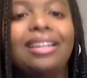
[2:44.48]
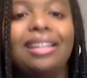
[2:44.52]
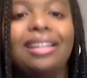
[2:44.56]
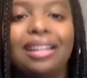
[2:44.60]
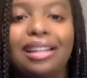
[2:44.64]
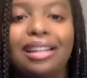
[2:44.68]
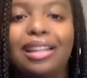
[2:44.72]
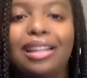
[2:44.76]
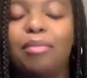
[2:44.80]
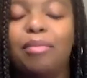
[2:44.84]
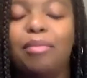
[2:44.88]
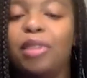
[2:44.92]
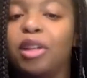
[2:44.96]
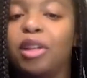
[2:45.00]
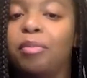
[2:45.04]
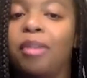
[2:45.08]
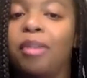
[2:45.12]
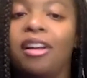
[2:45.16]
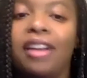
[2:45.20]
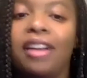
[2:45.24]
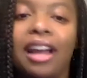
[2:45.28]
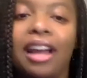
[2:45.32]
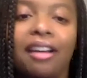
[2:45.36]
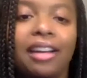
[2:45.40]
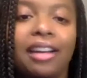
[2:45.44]
They both
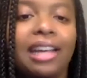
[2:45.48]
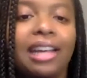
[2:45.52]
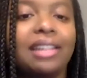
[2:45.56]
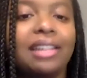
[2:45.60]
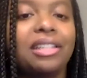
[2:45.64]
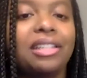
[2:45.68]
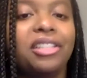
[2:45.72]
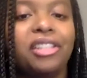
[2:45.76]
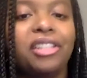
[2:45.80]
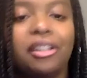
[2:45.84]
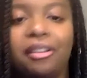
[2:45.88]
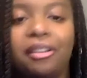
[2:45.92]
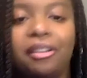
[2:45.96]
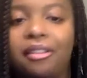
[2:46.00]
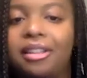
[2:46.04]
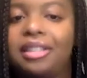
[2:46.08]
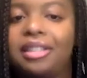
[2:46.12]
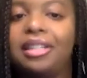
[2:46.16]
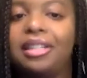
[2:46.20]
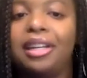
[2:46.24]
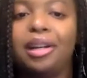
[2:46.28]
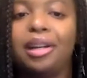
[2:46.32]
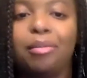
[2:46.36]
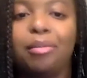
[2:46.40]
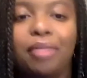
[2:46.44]
balled out against each other
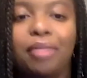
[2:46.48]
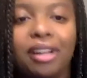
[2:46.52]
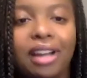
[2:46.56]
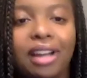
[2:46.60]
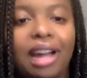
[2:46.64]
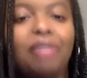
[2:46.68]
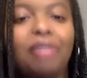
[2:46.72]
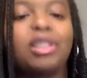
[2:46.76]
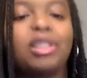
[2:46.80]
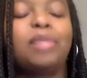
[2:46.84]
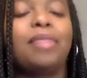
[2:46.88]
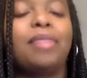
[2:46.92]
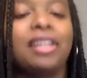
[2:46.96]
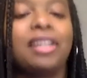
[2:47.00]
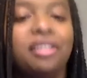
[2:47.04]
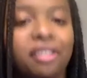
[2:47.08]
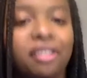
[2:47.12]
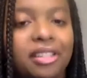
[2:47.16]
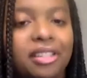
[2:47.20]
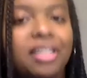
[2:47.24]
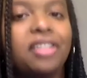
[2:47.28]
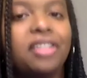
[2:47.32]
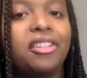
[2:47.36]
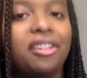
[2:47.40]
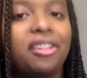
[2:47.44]
this year, but I respect
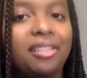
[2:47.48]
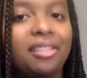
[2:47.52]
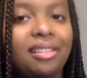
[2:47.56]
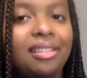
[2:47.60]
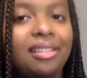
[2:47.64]
your decision.